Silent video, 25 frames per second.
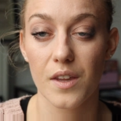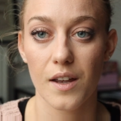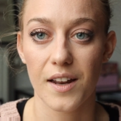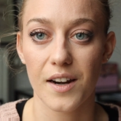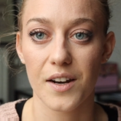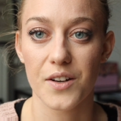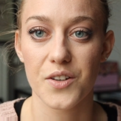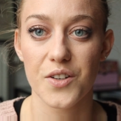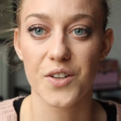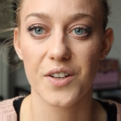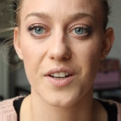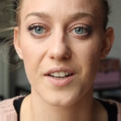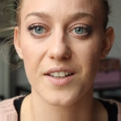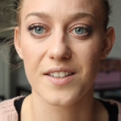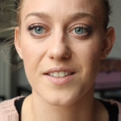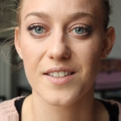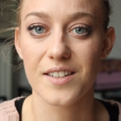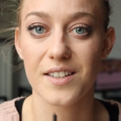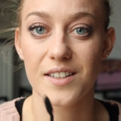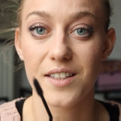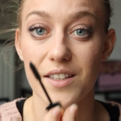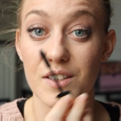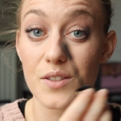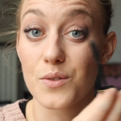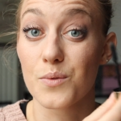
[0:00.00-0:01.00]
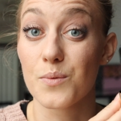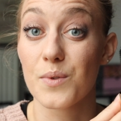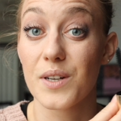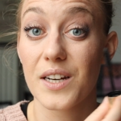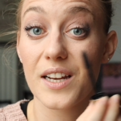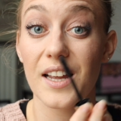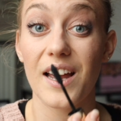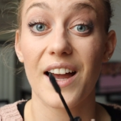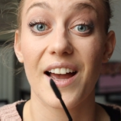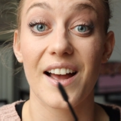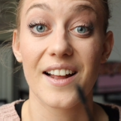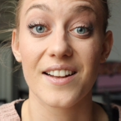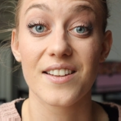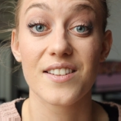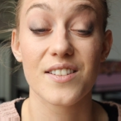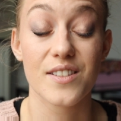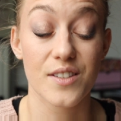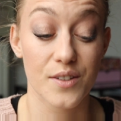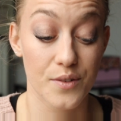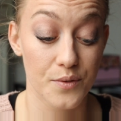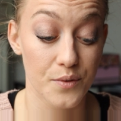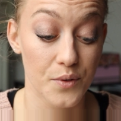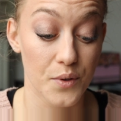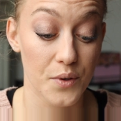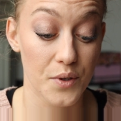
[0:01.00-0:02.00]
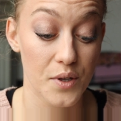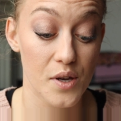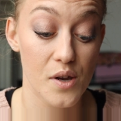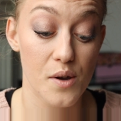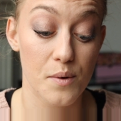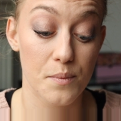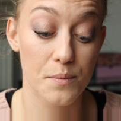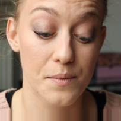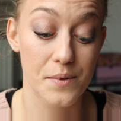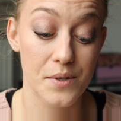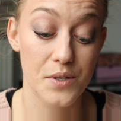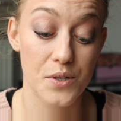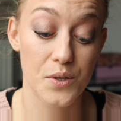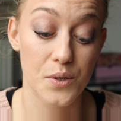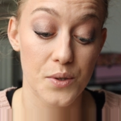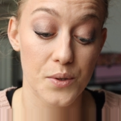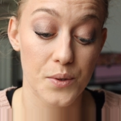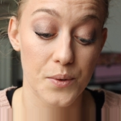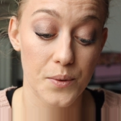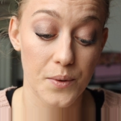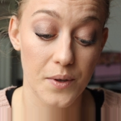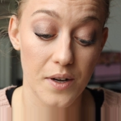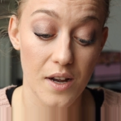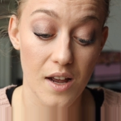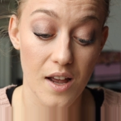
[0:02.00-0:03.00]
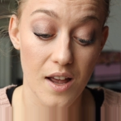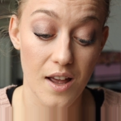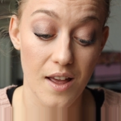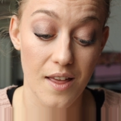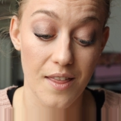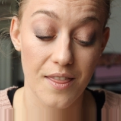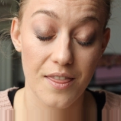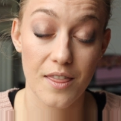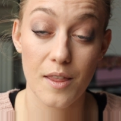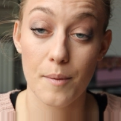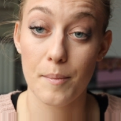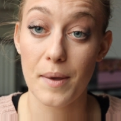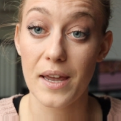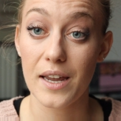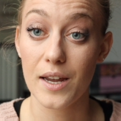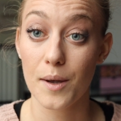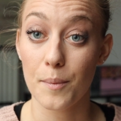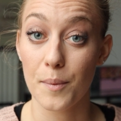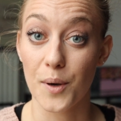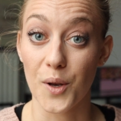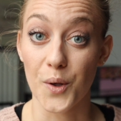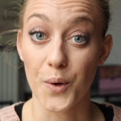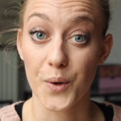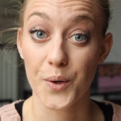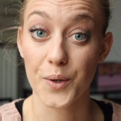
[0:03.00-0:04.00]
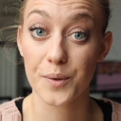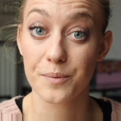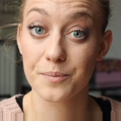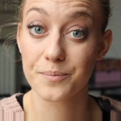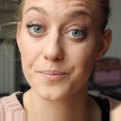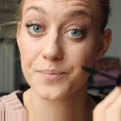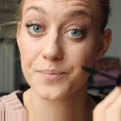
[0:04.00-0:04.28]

And as you can see, this really adds the volume to the makeup look.